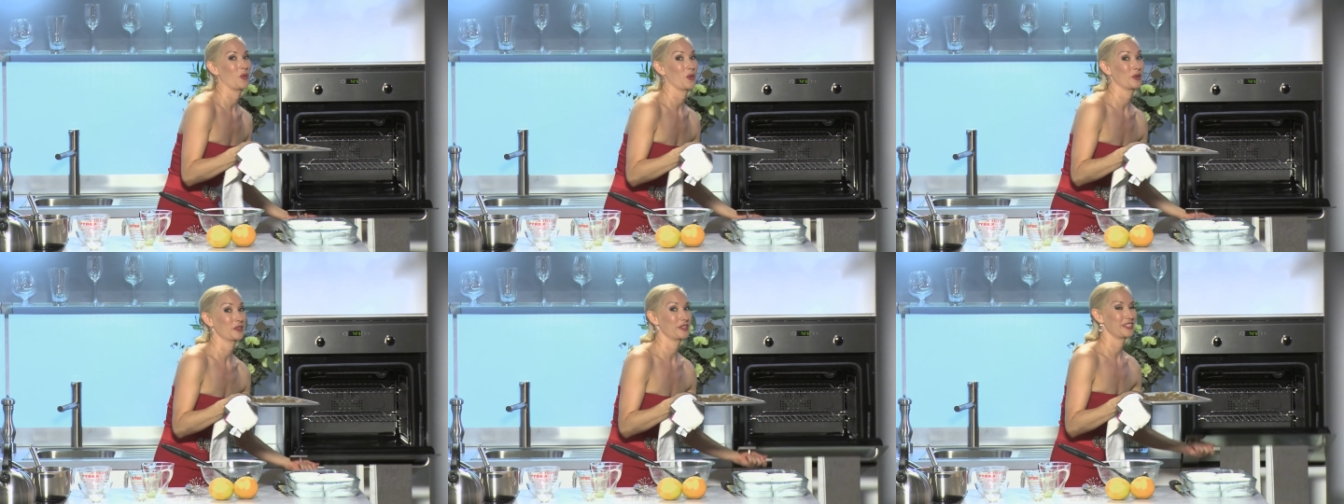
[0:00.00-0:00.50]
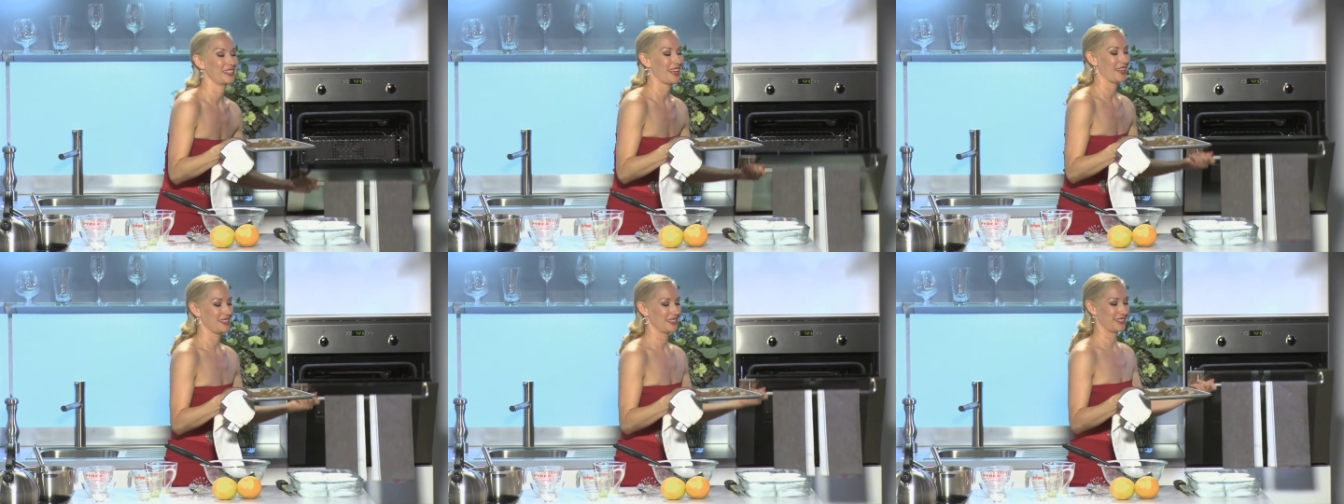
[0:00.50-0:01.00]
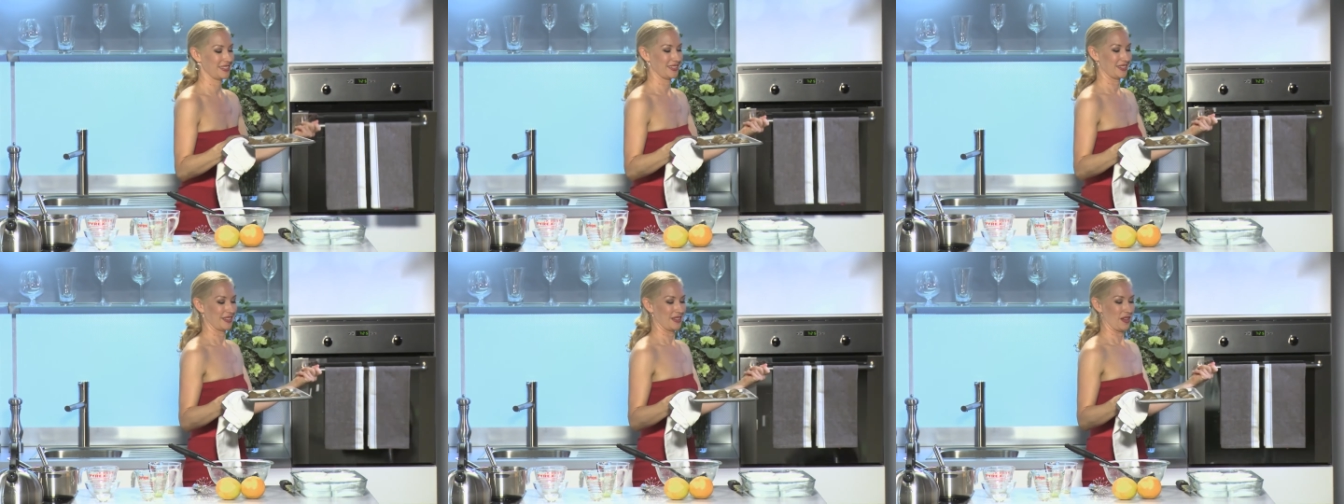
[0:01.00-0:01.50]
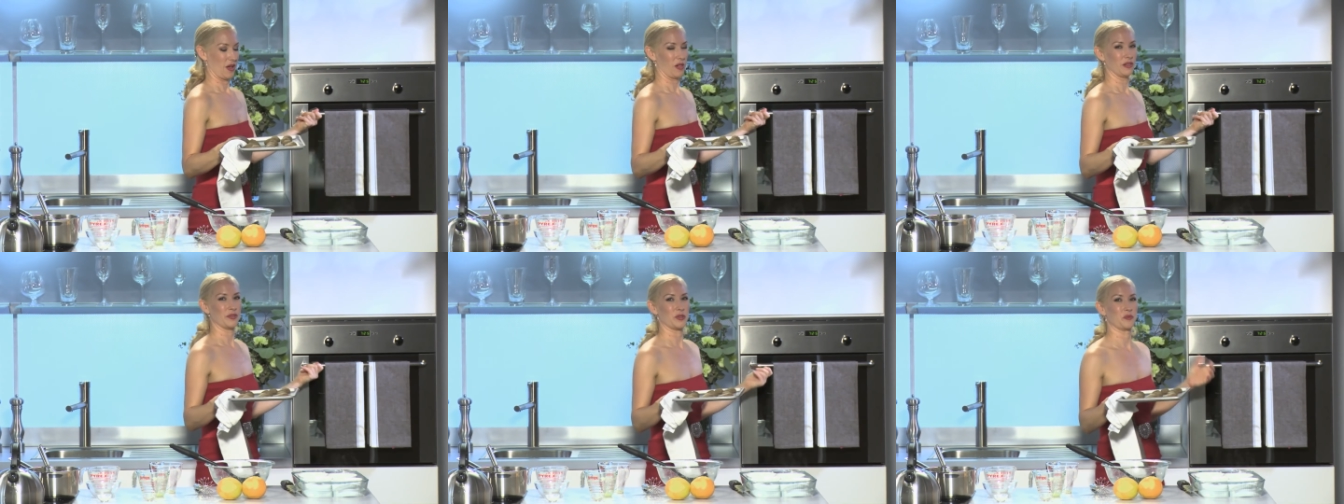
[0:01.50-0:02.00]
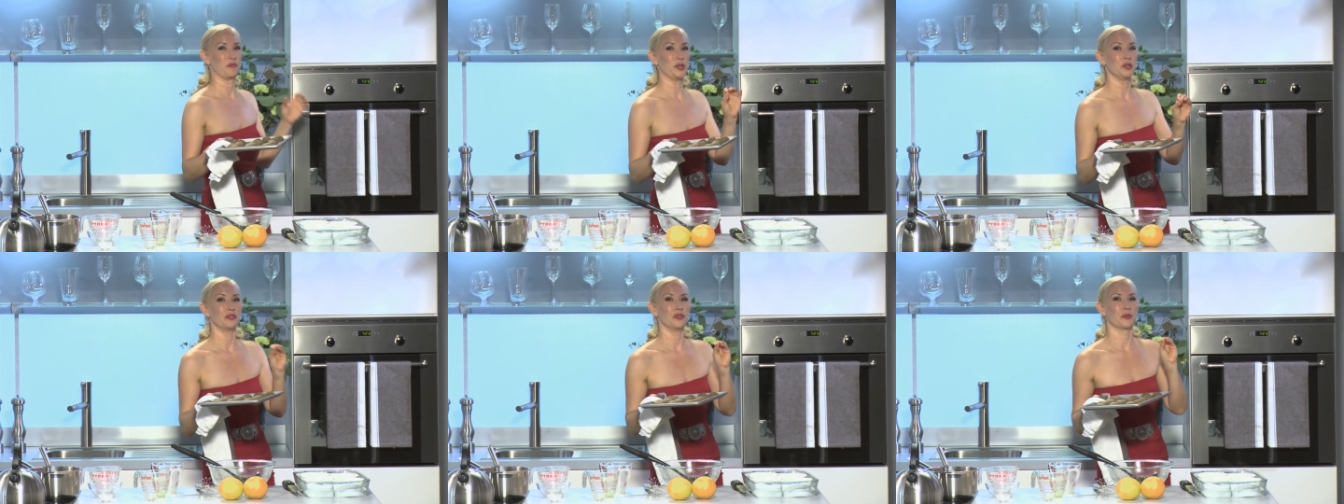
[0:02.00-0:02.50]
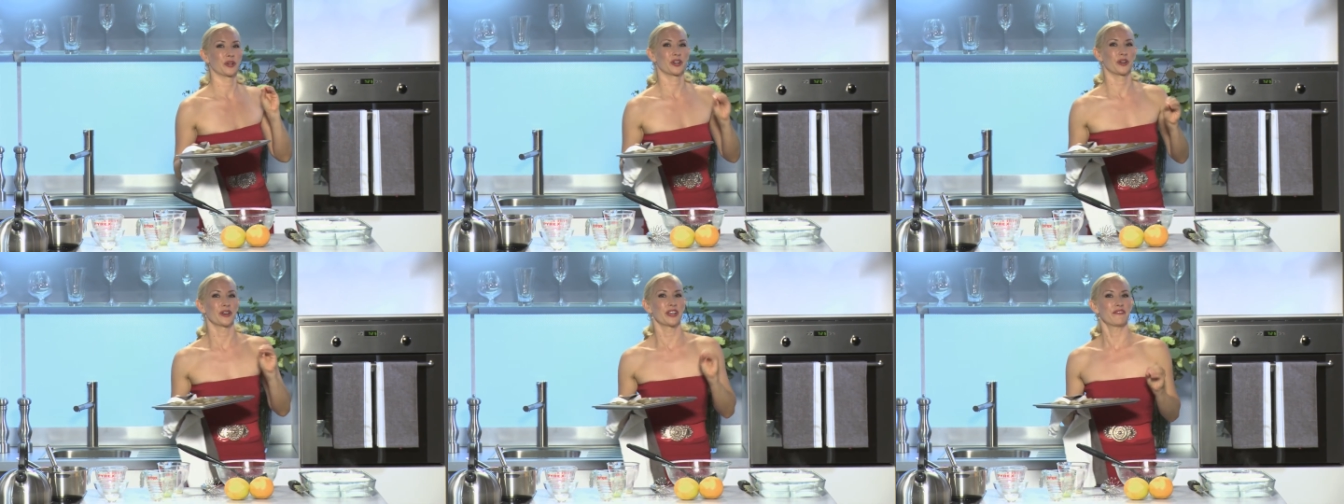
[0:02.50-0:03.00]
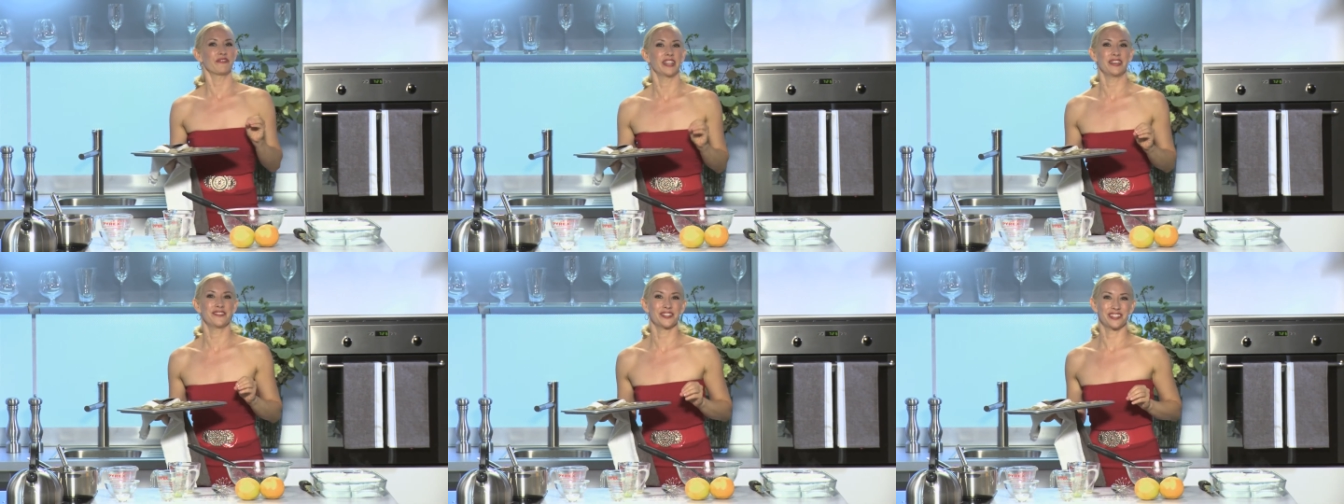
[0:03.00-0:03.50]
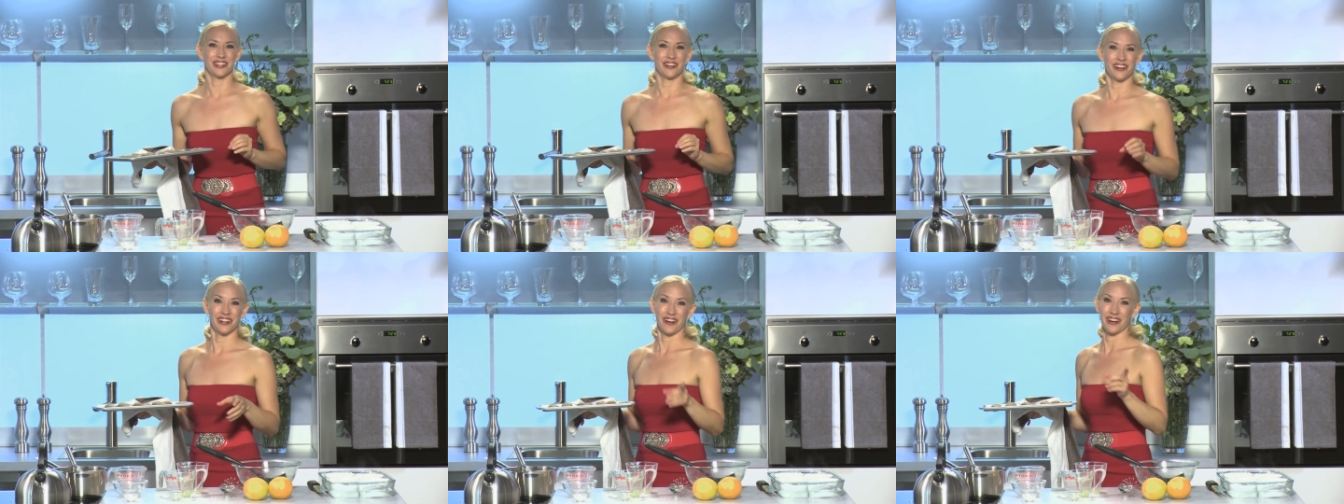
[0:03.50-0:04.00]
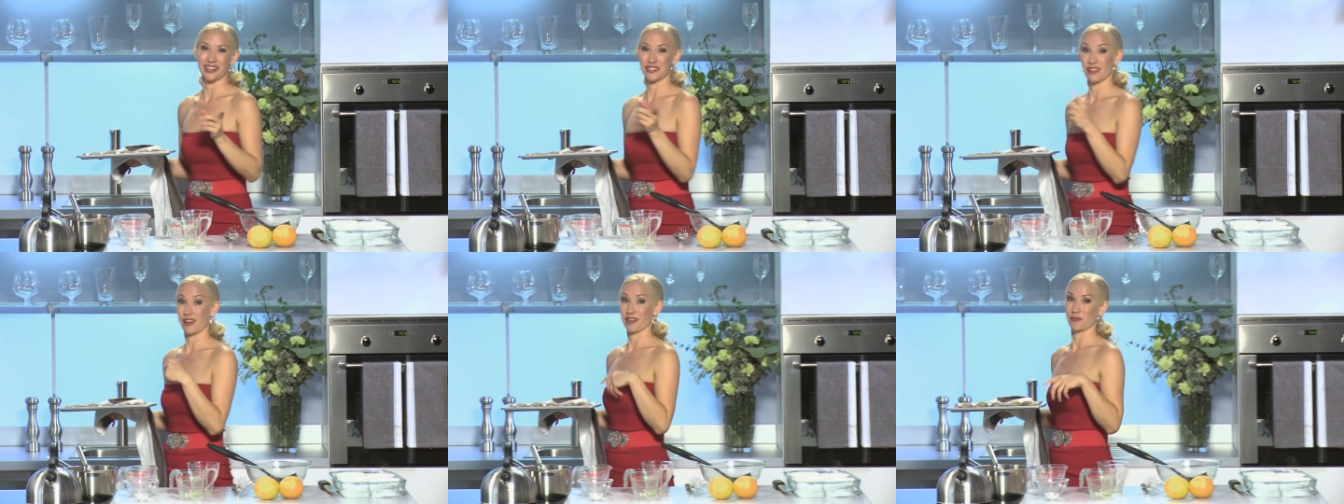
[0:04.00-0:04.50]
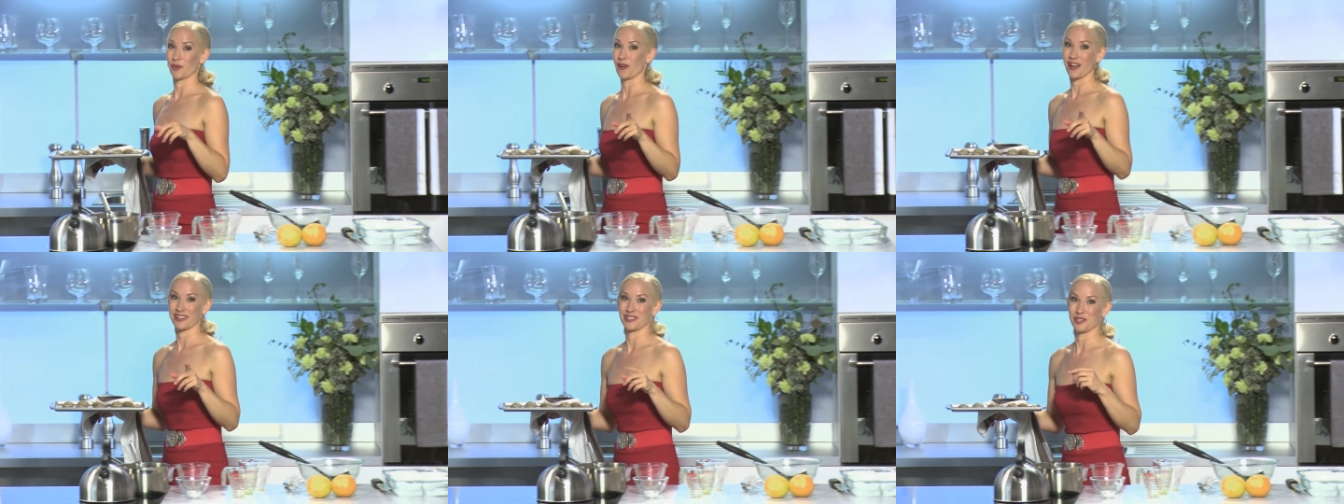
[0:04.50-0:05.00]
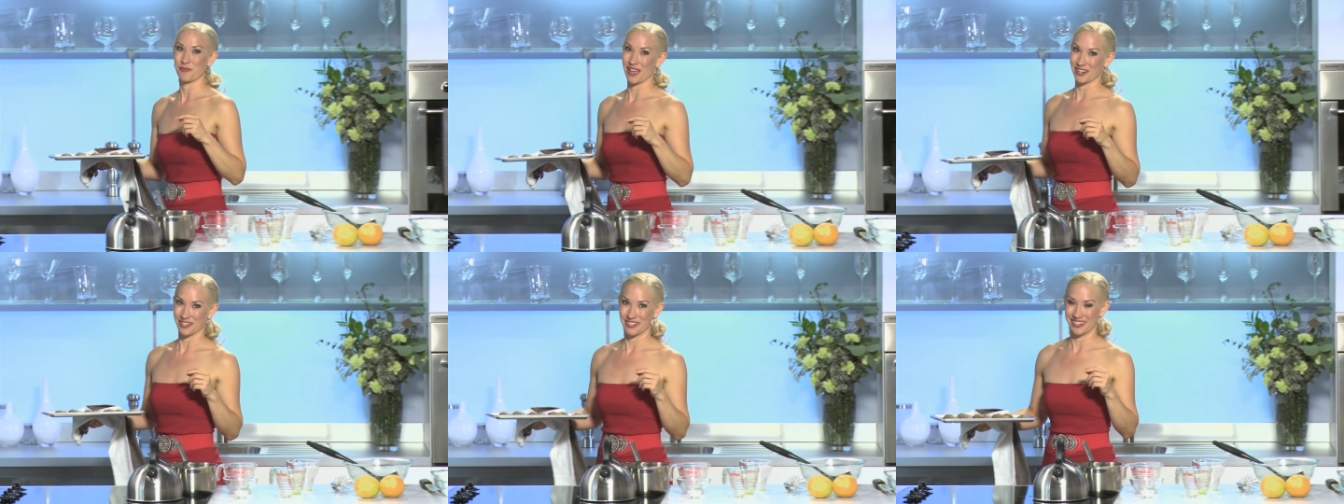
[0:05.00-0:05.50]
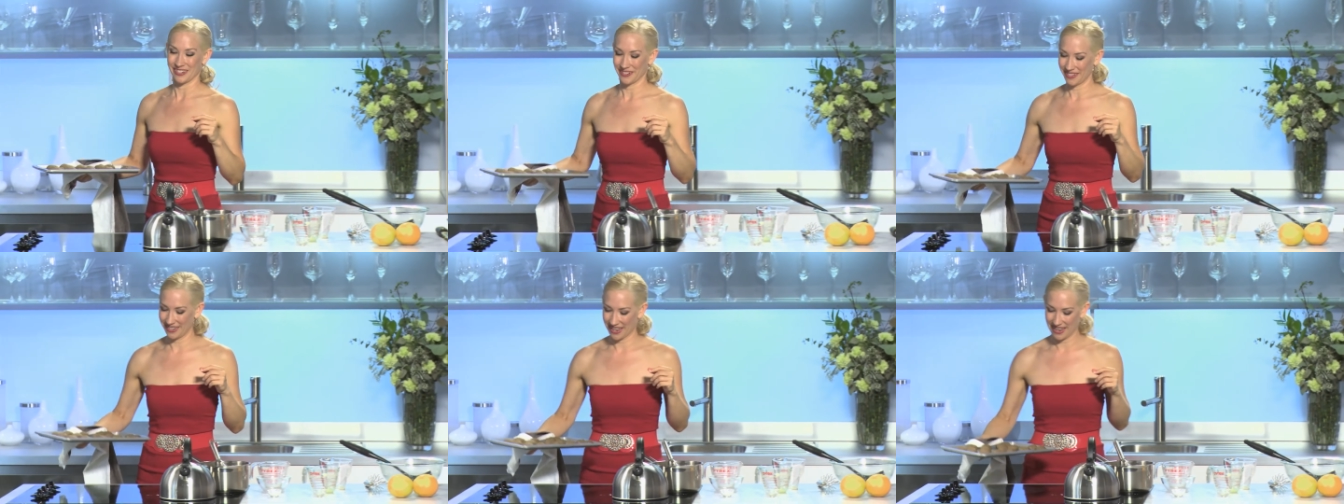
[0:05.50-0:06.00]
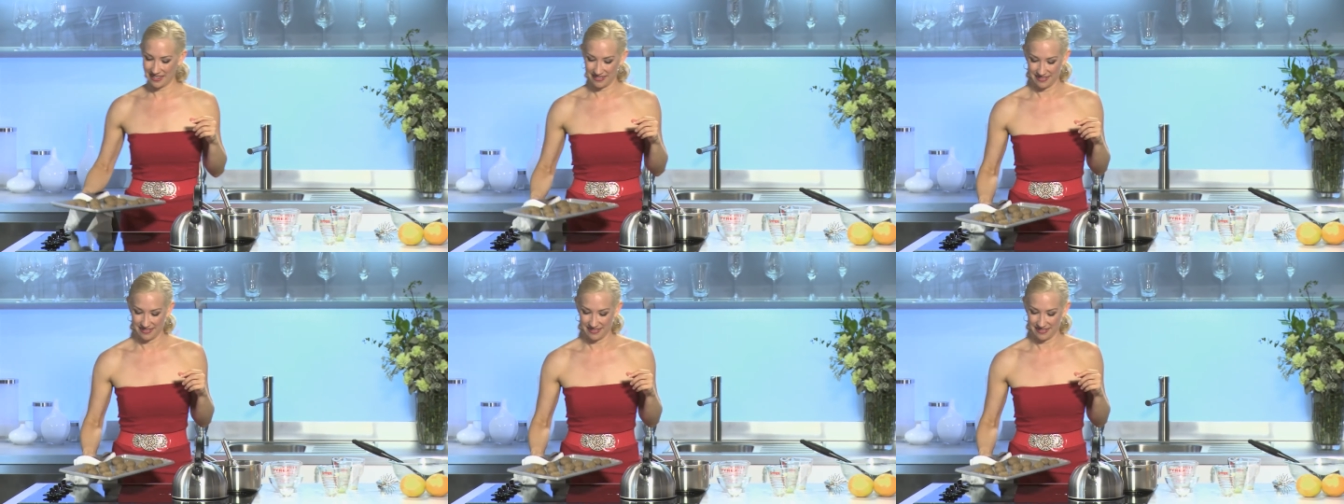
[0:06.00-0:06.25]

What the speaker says: orange zest, all of those beautiful recurring flavors that are in our exotic Moroccan Spanish dinner tonight.